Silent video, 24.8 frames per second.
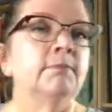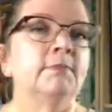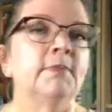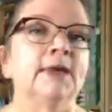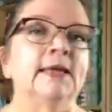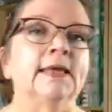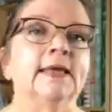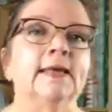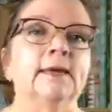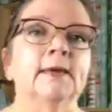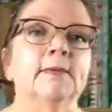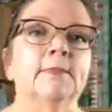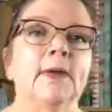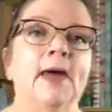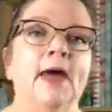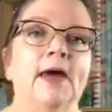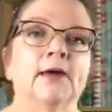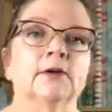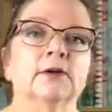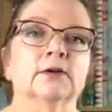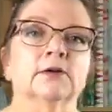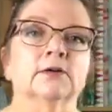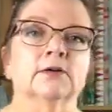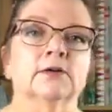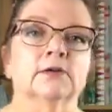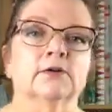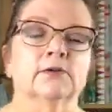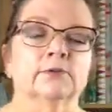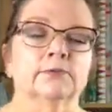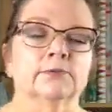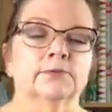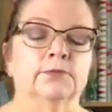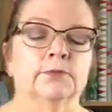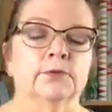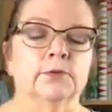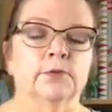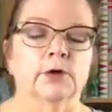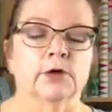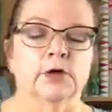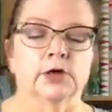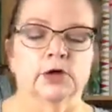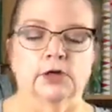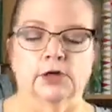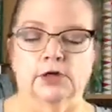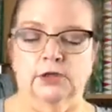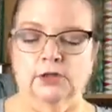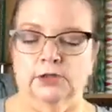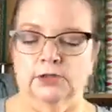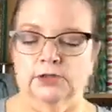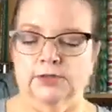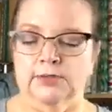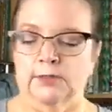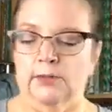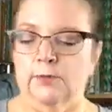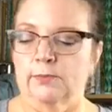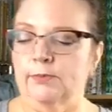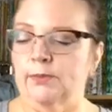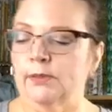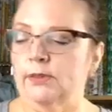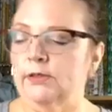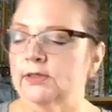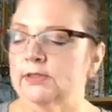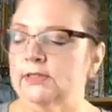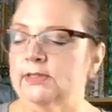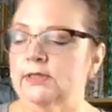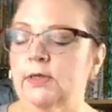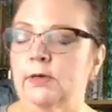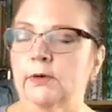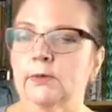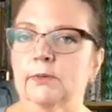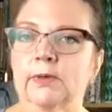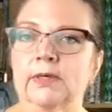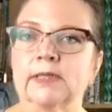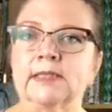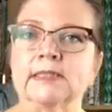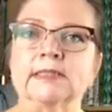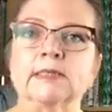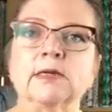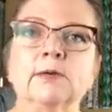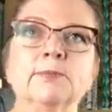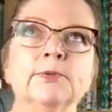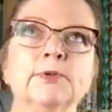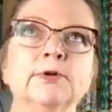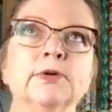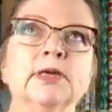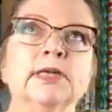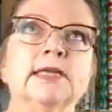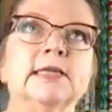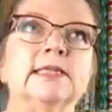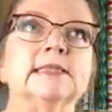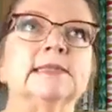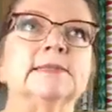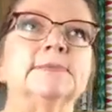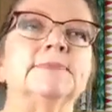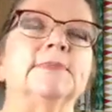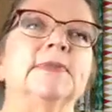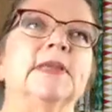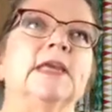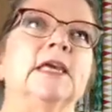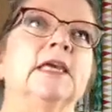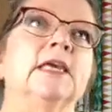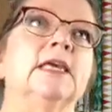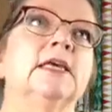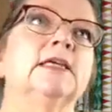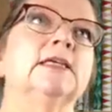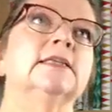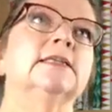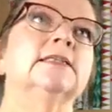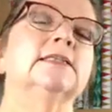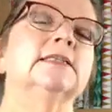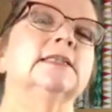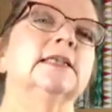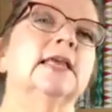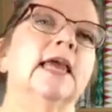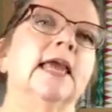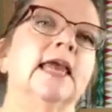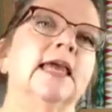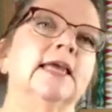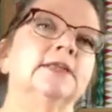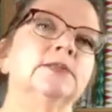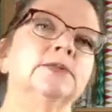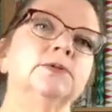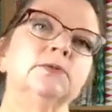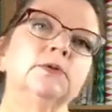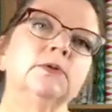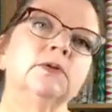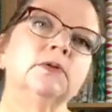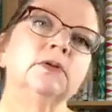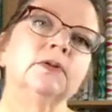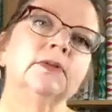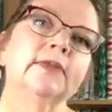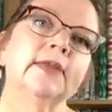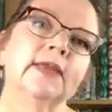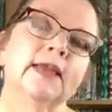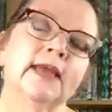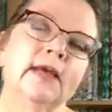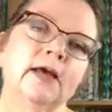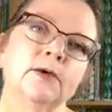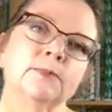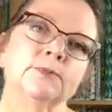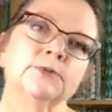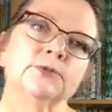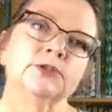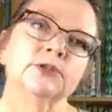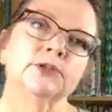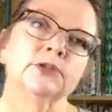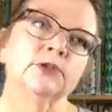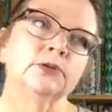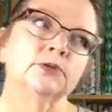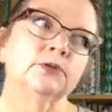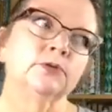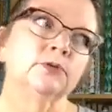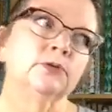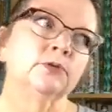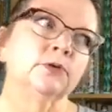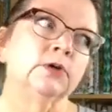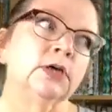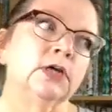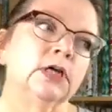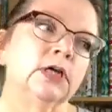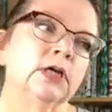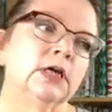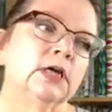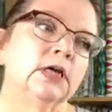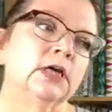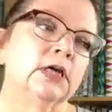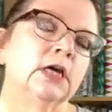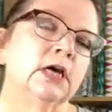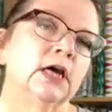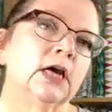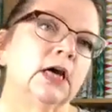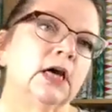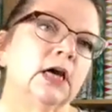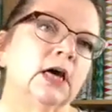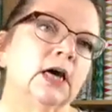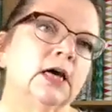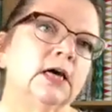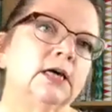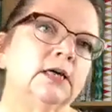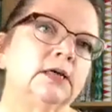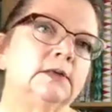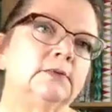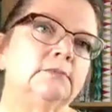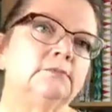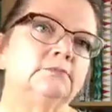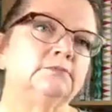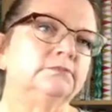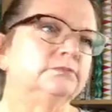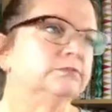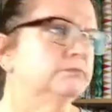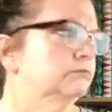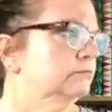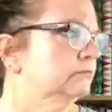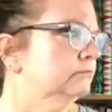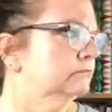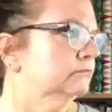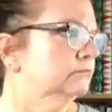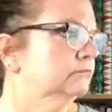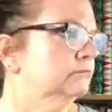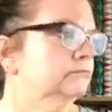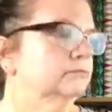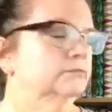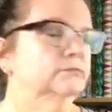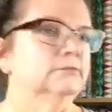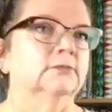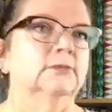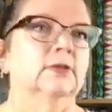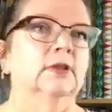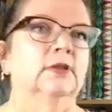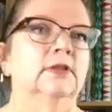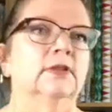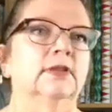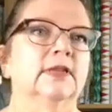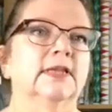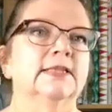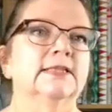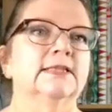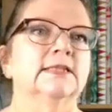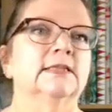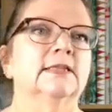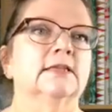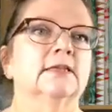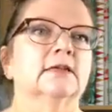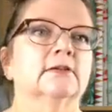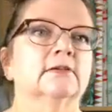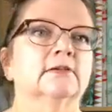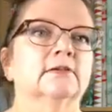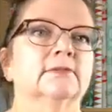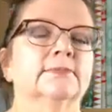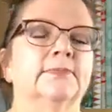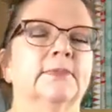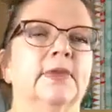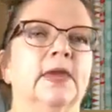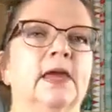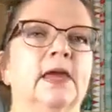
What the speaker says: making a pattern for your sloper. So what a sloper is a tool that helps you, the light's in there,